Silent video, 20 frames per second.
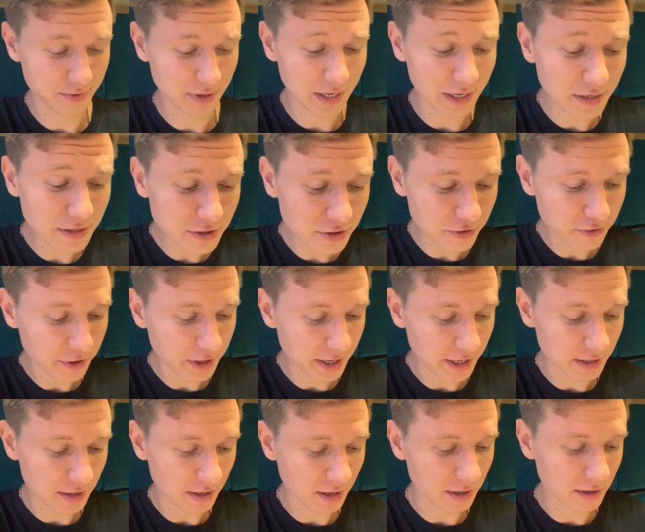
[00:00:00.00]

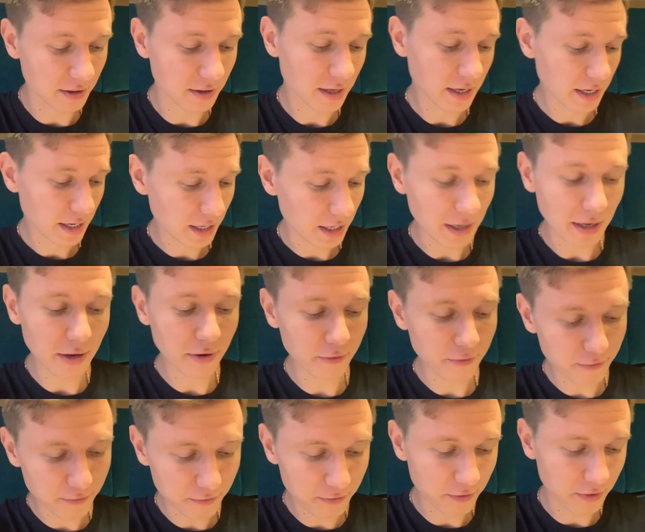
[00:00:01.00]
internet, and
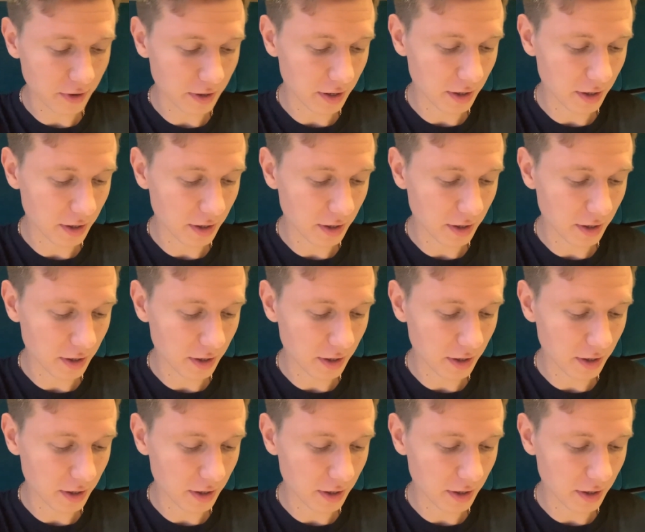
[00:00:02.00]
if